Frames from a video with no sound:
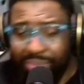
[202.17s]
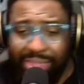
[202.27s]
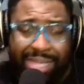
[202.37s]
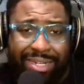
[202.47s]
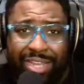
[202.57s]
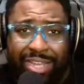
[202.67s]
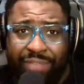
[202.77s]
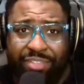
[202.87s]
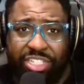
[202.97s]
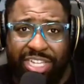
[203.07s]
And then you
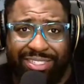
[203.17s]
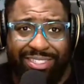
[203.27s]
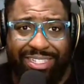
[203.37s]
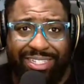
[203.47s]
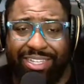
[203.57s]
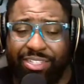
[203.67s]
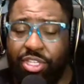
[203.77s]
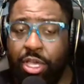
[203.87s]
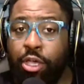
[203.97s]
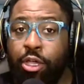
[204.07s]
have the Gen Z
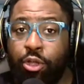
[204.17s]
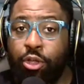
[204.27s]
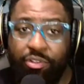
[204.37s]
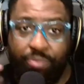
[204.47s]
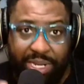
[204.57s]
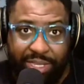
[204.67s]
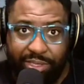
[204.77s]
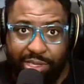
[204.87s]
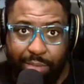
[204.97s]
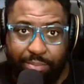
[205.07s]
kids who have been at
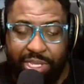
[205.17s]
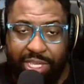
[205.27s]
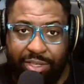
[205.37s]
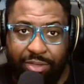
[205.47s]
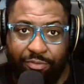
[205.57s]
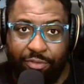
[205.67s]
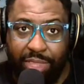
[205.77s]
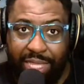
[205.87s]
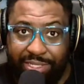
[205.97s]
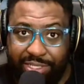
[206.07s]
the company for
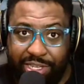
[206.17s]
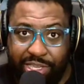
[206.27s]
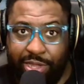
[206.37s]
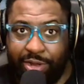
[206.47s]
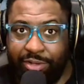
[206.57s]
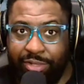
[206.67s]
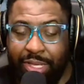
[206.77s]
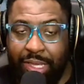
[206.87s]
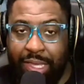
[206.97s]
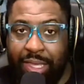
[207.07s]
less than a year
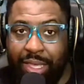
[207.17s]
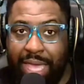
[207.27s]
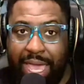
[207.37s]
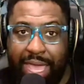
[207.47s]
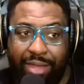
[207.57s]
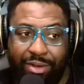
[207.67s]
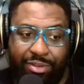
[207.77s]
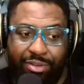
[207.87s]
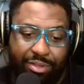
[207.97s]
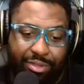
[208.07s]

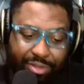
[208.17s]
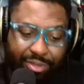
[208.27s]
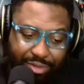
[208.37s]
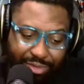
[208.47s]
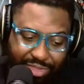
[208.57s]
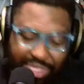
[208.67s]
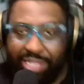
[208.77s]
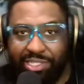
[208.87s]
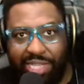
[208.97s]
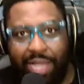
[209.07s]
and think
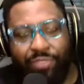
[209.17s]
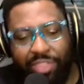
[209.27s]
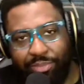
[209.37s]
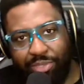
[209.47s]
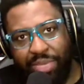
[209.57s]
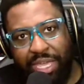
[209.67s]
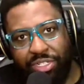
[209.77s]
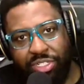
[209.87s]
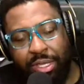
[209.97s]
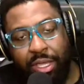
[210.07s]
it's time for them to
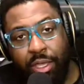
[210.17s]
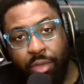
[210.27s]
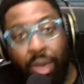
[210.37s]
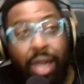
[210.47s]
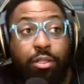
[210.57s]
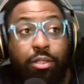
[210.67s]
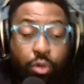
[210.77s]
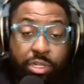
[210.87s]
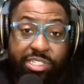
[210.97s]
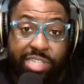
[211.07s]
pitch. While
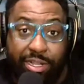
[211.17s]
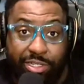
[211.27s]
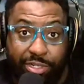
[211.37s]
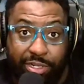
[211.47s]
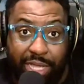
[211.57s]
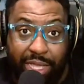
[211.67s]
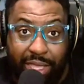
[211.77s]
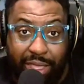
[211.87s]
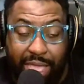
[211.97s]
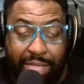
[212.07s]
Lauren's character
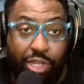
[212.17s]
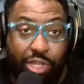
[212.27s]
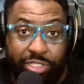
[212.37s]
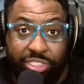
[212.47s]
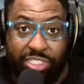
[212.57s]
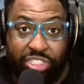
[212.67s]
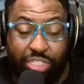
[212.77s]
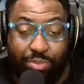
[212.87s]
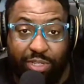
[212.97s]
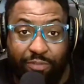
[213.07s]
acknowledges that
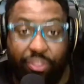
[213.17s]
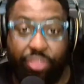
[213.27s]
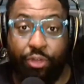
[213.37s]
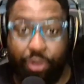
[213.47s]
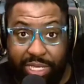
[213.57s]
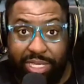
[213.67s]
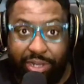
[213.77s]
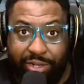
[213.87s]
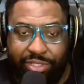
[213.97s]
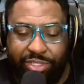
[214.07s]
she's been there for 30
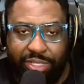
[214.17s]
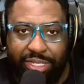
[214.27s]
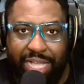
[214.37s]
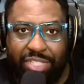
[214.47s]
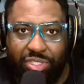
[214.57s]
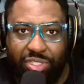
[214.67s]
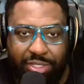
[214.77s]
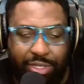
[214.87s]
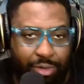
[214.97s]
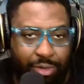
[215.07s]
years, and that's,
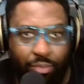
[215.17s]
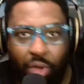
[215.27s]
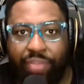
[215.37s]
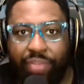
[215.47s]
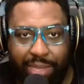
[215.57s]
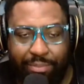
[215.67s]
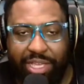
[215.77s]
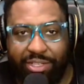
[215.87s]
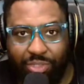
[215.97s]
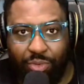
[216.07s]
why the
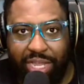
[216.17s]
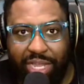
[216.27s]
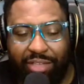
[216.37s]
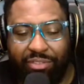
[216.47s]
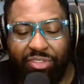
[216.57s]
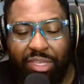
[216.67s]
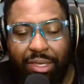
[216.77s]
company is the way it is,